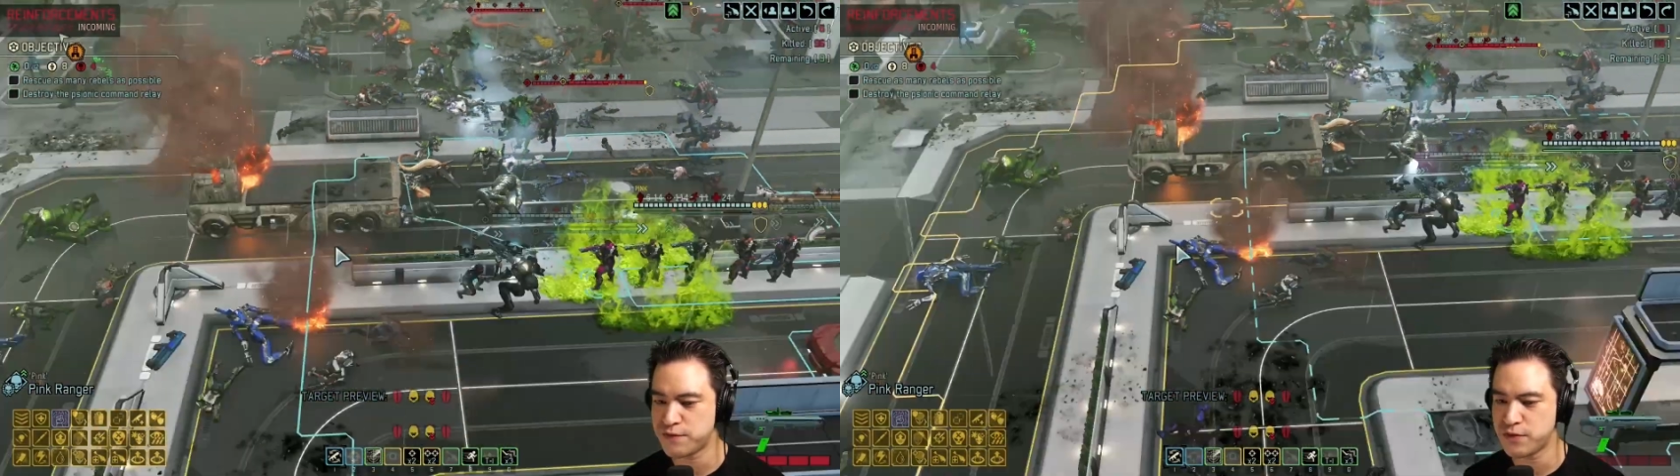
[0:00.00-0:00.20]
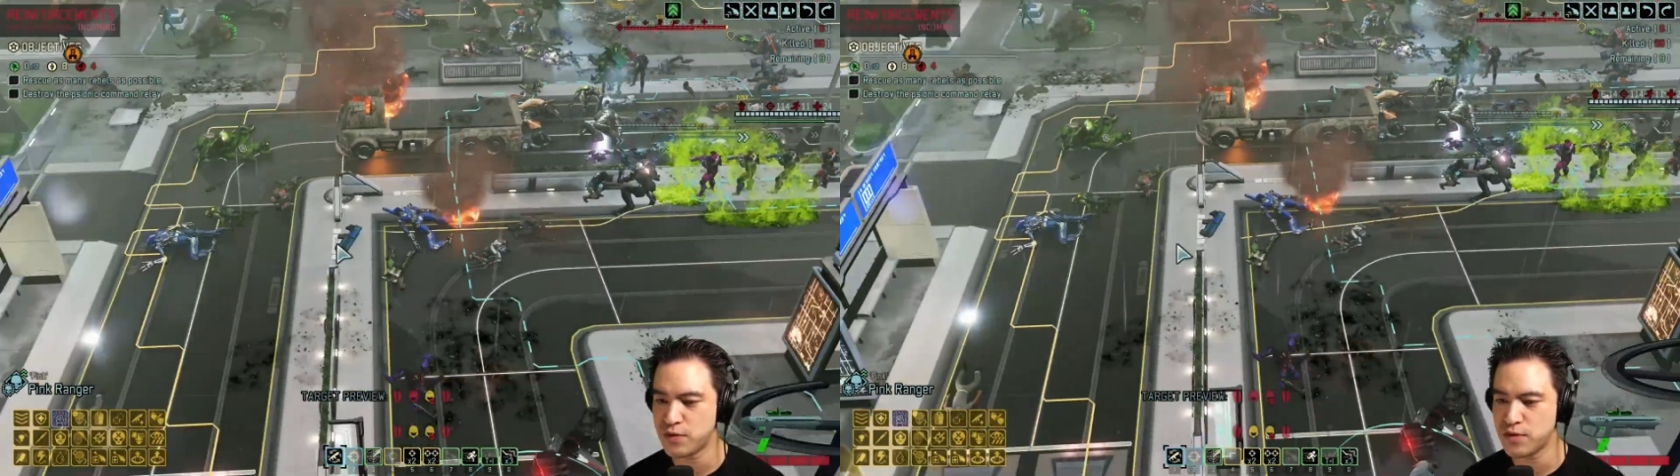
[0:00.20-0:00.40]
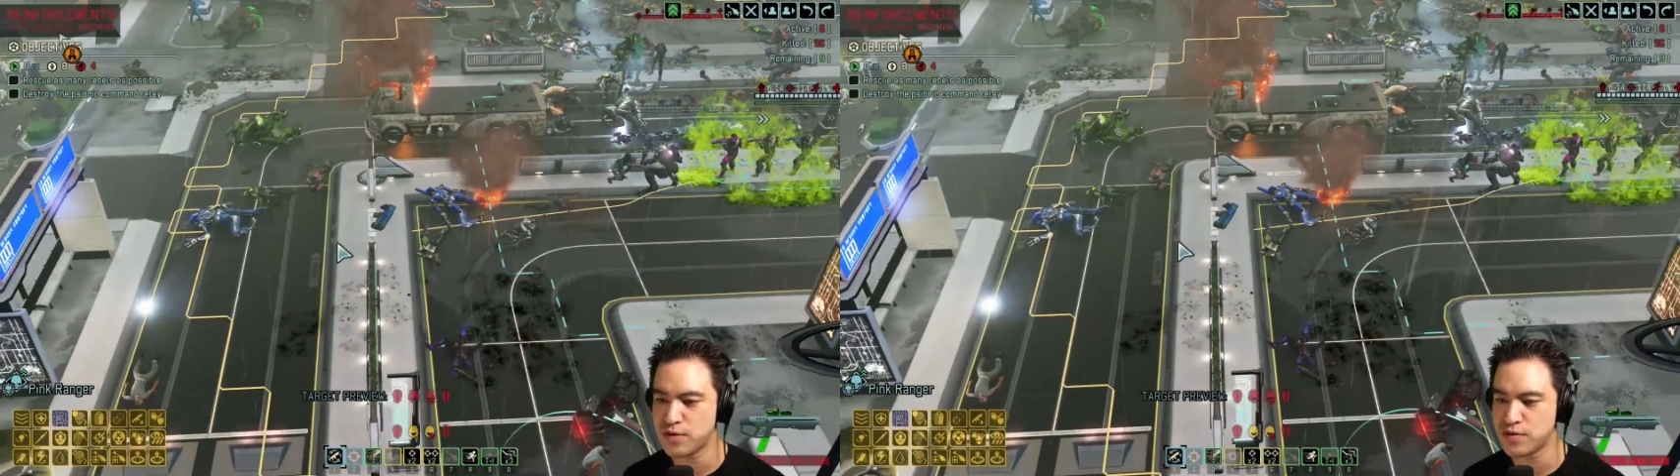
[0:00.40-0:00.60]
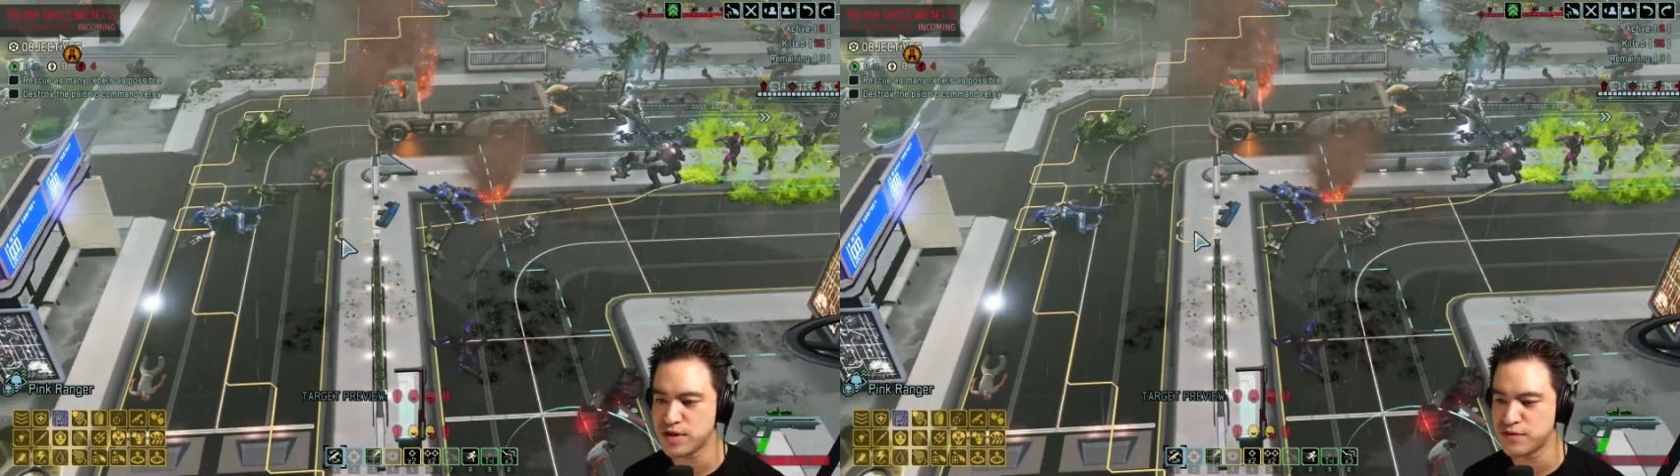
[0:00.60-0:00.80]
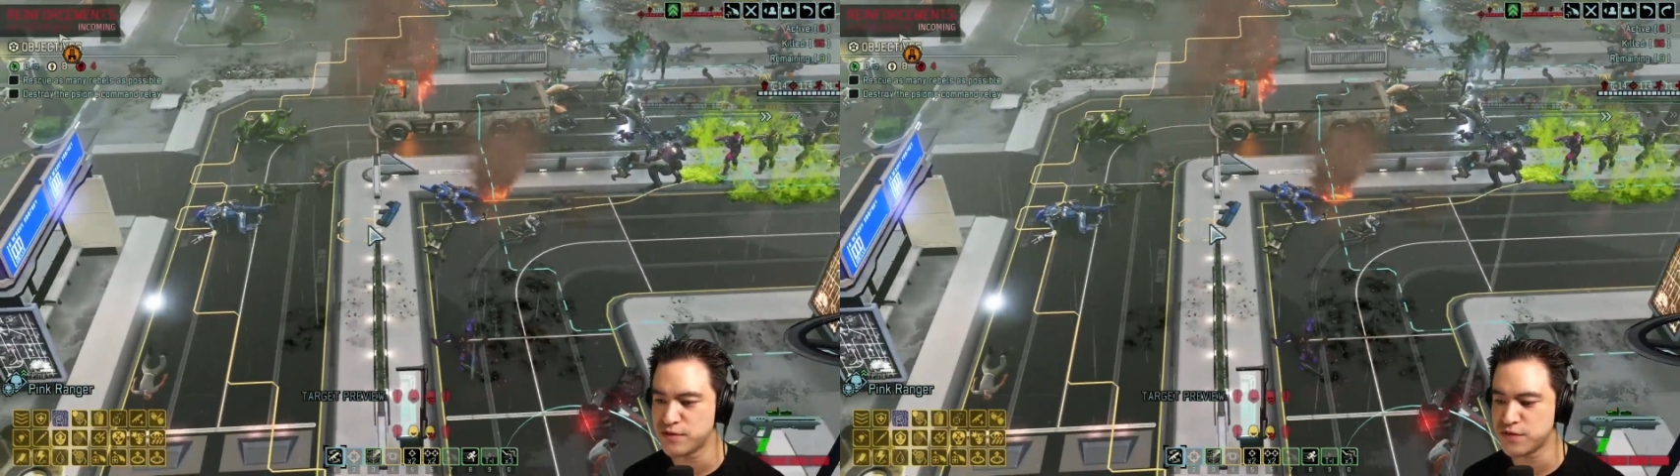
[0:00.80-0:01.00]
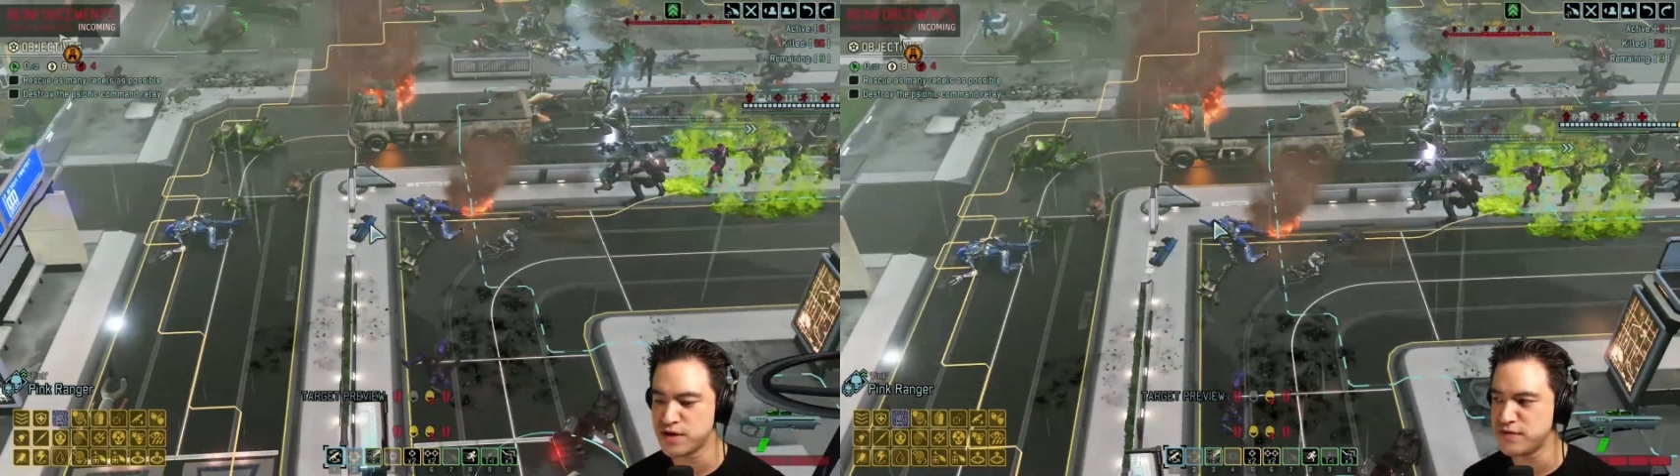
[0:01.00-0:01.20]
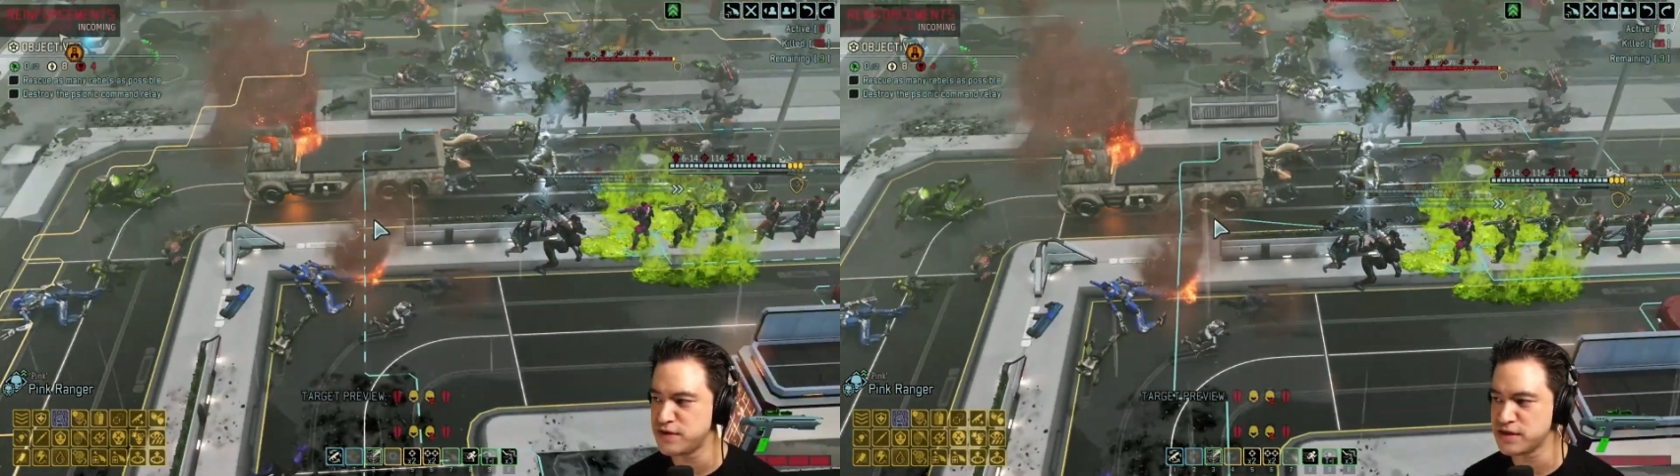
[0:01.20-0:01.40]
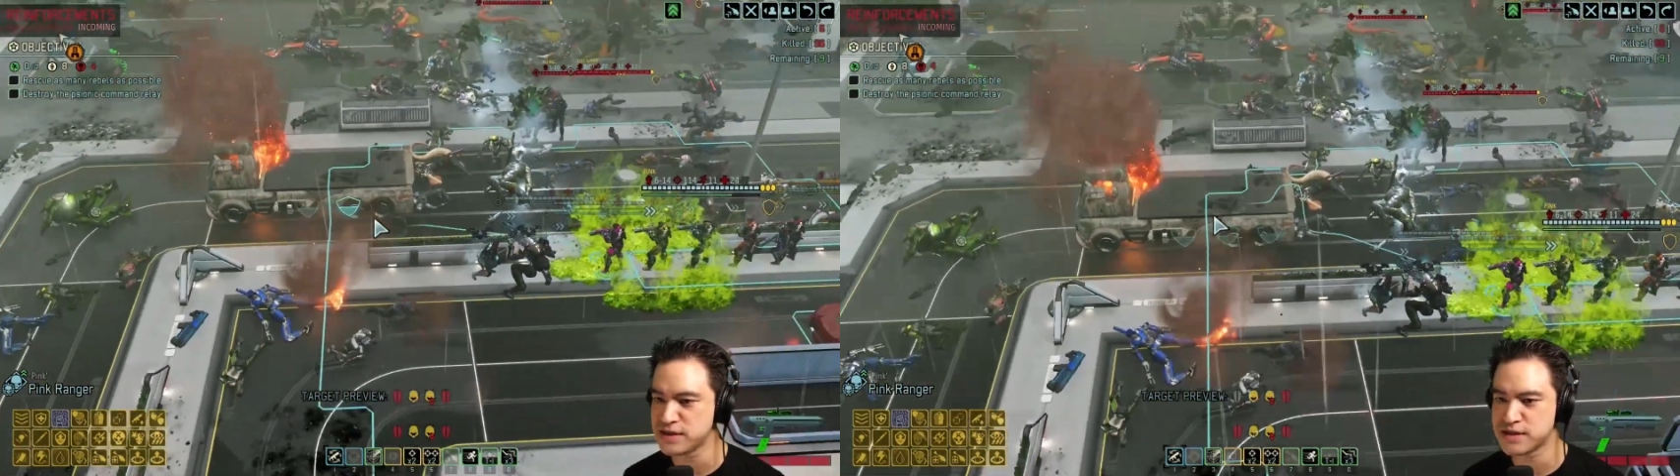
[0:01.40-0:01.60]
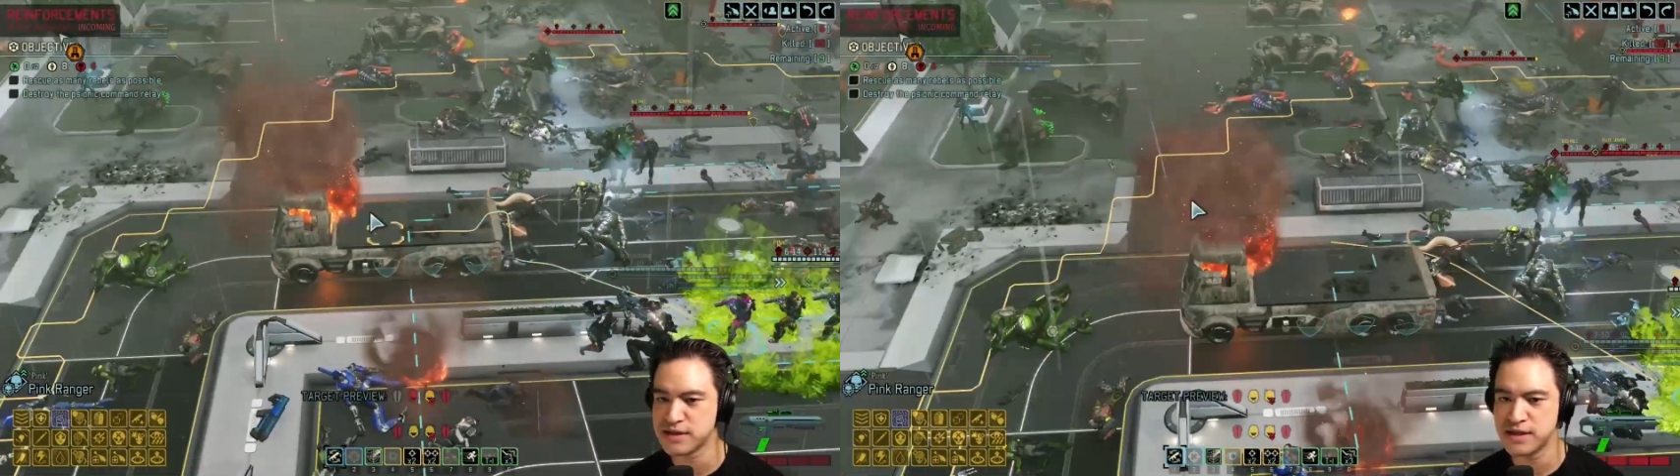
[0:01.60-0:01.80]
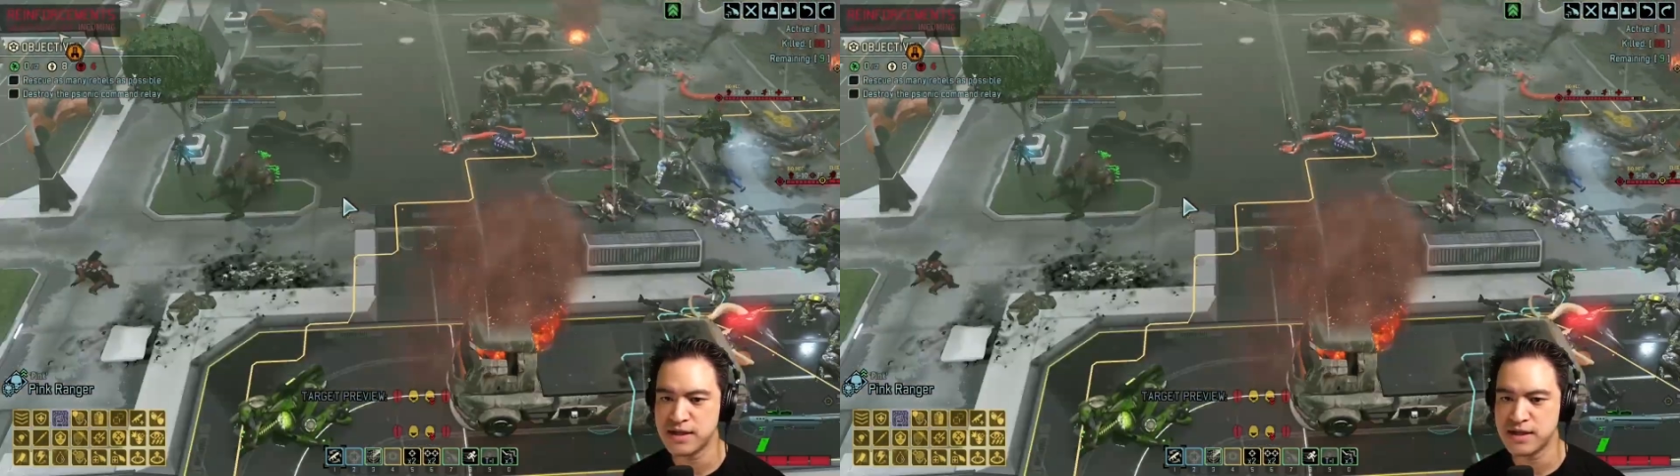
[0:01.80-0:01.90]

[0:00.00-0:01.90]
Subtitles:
4 in front of us.